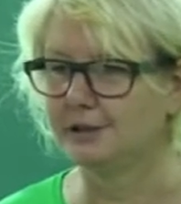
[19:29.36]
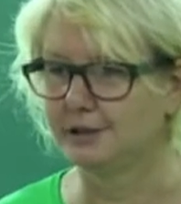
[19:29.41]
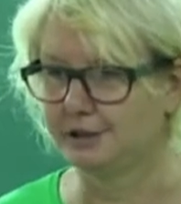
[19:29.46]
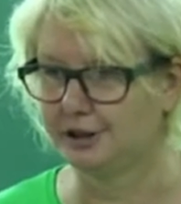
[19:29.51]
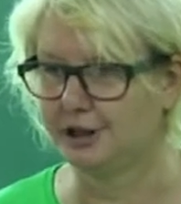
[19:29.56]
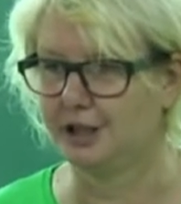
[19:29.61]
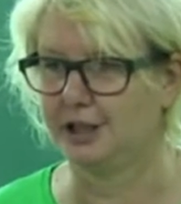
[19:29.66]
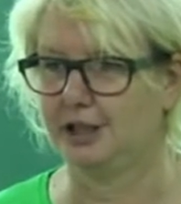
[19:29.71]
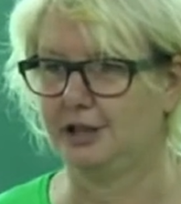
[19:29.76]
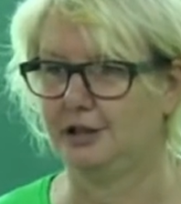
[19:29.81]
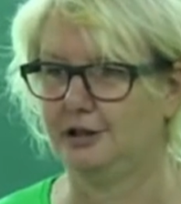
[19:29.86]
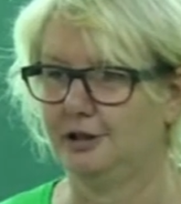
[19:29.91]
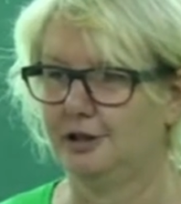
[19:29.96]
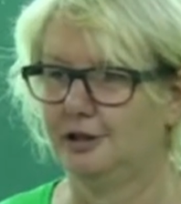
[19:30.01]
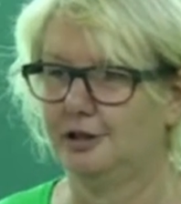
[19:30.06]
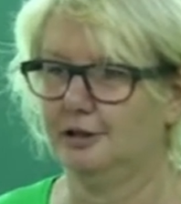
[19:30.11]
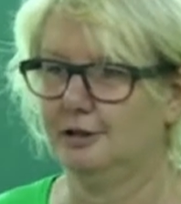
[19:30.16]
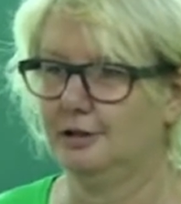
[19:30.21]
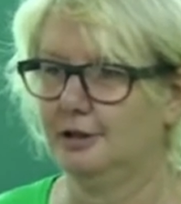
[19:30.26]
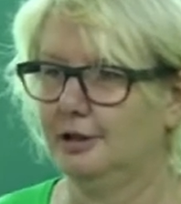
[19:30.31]
to
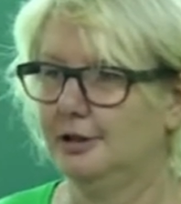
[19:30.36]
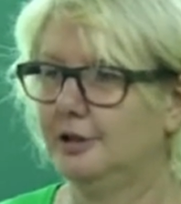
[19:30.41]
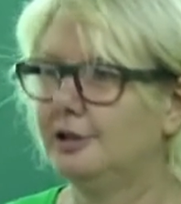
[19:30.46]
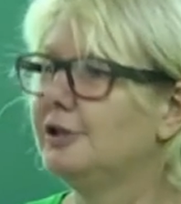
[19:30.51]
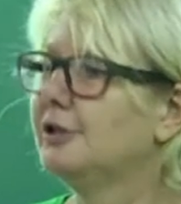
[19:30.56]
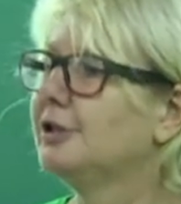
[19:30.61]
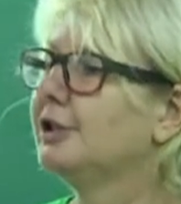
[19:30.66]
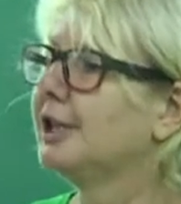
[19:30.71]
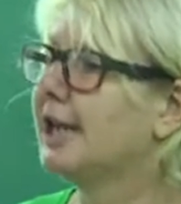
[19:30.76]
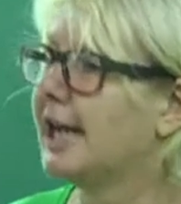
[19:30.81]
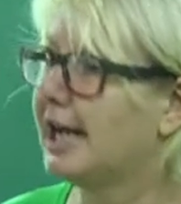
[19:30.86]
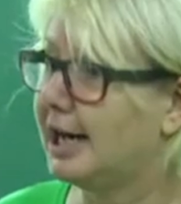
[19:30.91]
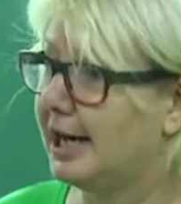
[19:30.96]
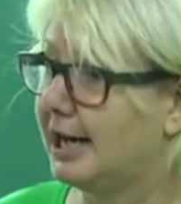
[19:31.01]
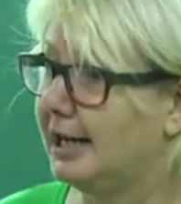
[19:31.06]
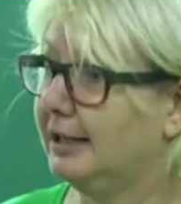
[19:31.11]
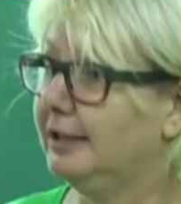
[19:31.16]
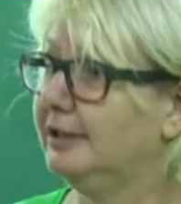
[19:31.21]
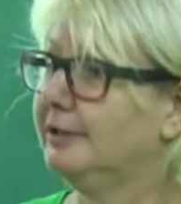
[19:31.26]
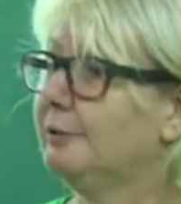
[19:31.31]
change to
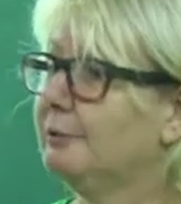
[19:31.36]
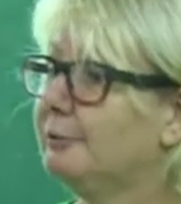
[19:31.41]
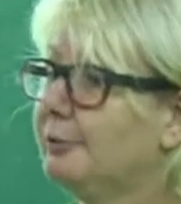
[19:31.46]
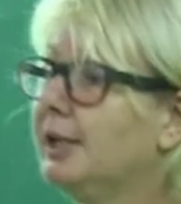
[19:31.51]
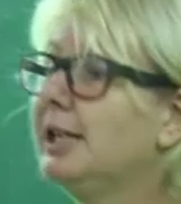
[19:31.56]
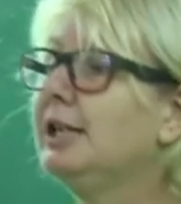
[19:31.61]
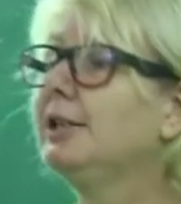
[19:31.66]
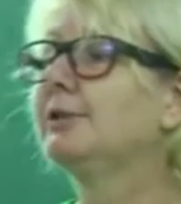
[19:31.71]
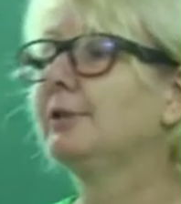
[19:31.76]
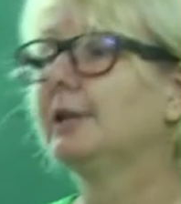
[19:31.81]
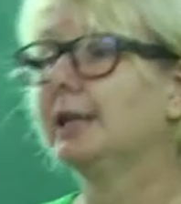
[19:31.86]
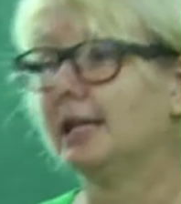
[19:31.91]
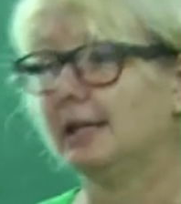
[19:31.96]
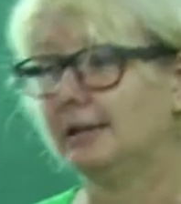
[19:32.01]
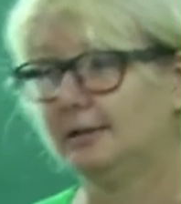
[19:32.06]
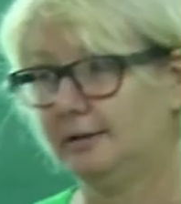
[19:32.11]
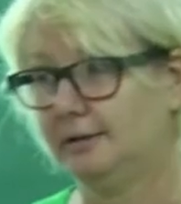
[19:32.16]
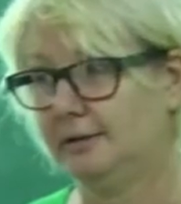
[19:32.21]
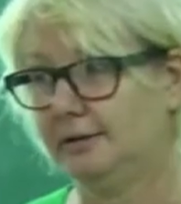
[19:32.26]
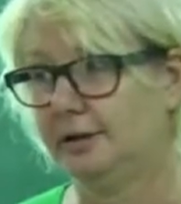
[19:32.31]

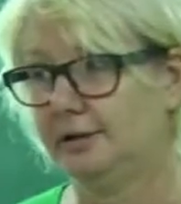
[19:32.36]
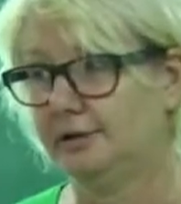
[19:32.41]
recreate